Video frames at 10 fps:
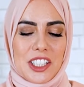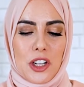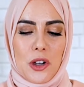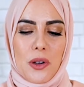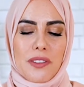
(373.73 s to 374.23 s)
You
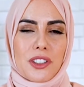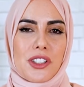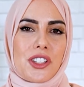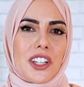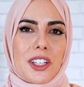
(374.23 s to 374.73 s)
know, if
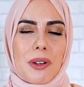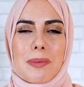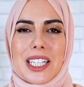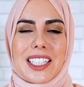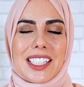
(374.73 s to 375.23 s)
they're starting
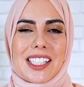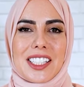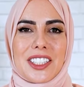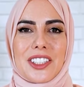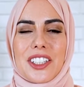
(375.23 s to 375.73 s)
Ramadan
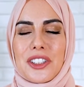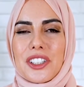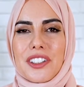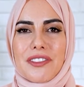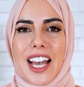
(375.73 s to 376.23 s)
this year and
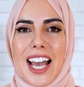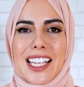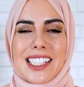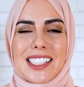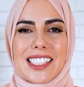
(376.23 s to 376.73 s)
they're going to
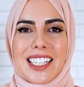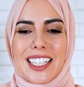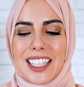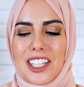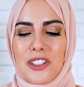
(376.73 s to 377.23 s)
fast,
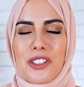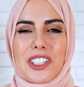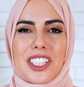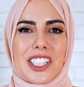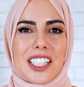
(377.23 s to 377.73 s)
then you
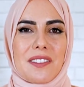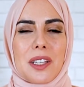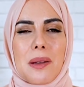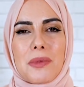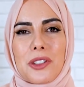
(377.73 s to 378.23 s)
should just give
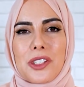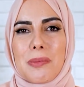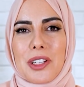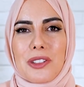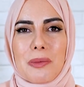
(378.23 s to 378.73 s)
them their
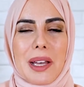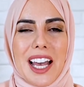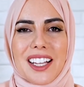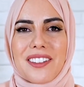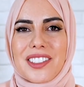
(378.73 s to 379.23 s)
special
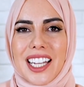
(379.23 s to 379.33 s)
bag of